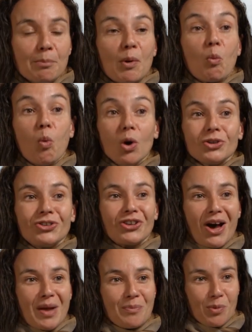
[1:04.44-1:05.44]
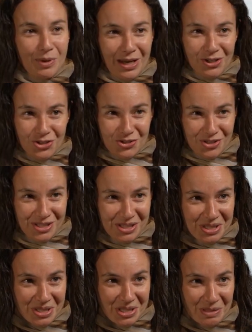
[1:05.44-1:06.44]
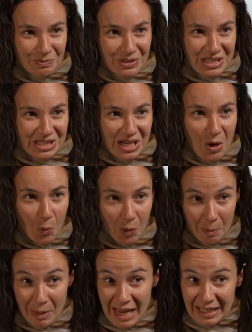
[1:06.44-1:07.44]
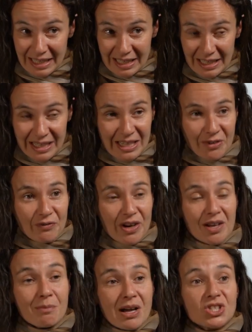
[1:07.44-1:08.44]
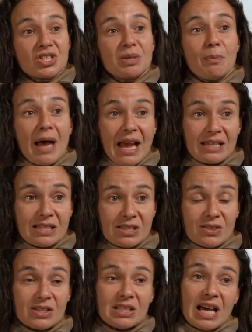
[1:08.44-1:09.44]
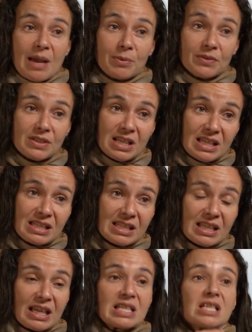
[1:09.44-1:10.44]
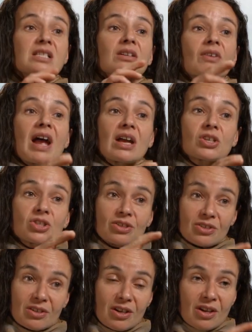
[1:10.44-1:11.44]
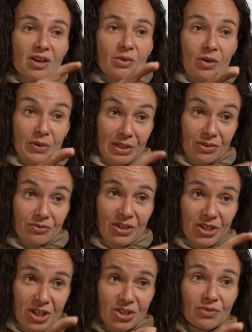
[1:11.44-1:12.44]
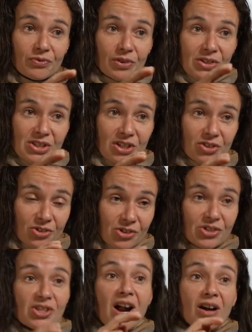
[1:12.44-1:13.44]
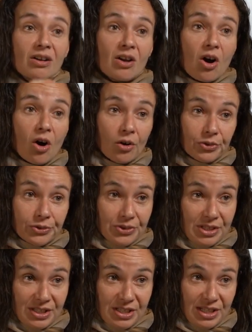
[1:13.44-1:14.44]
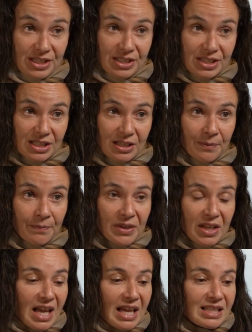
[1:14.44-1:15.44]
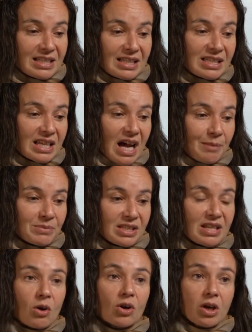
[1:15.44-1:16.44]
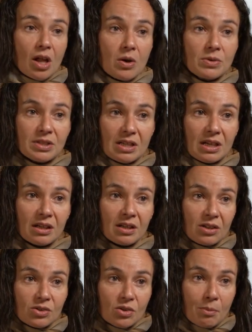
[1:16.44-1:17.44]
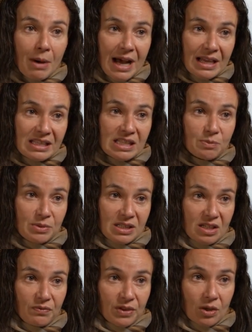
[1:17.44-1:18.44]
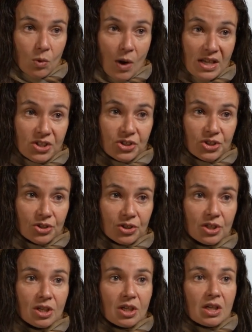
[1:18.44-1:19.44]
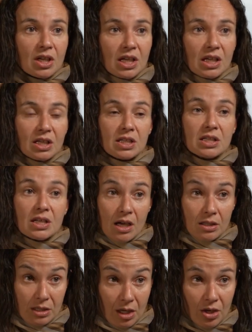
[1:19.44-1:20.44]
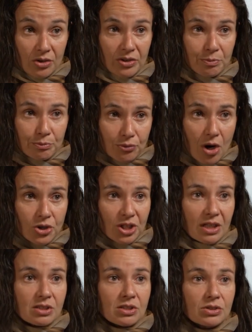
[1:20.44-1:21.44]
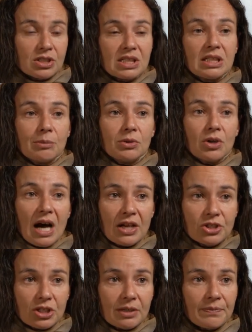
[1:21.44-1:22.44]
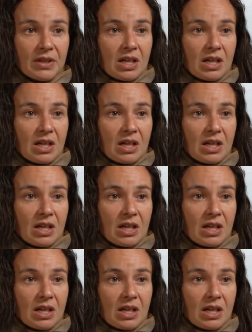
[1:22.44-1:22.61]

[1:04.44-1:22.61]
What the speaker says: But what type of planetary system this star will make very much depends on the type of disk and the interaction with the radiation from the central star onto this disk. And this comes now closer to my specific question in the current project on TW Hydrae.